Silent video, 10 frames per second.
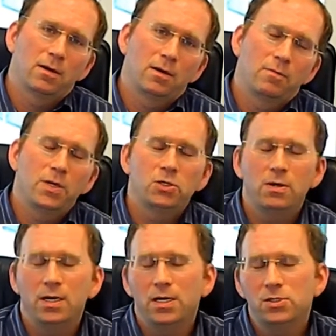
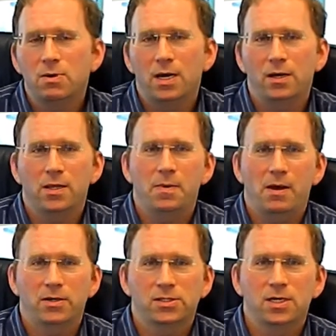between Israel and the
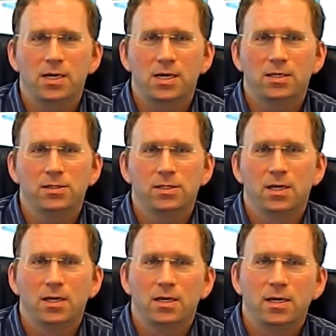Palestinians
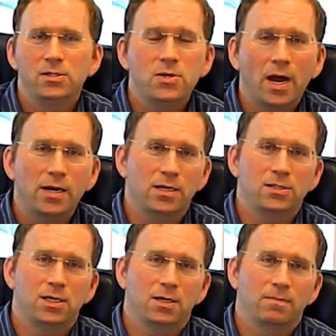is not
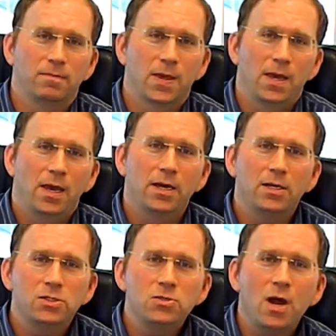easy. It
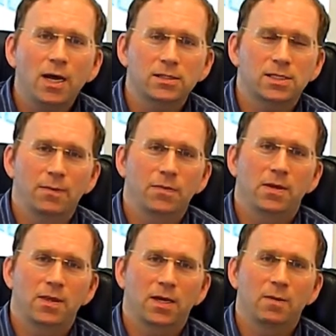is not something
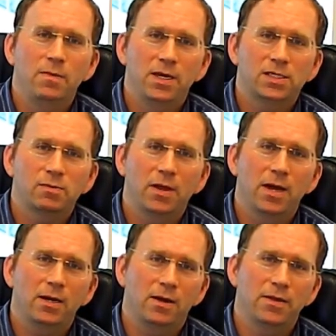that can be
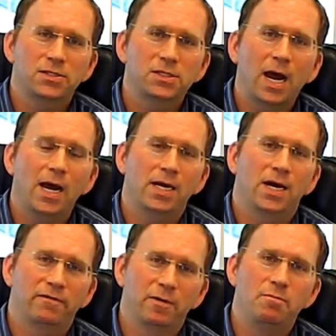explained on the side
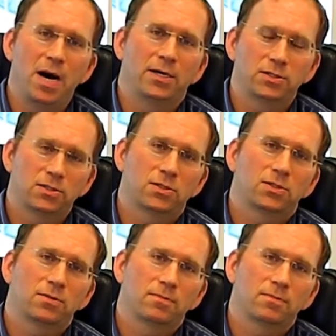of a bus.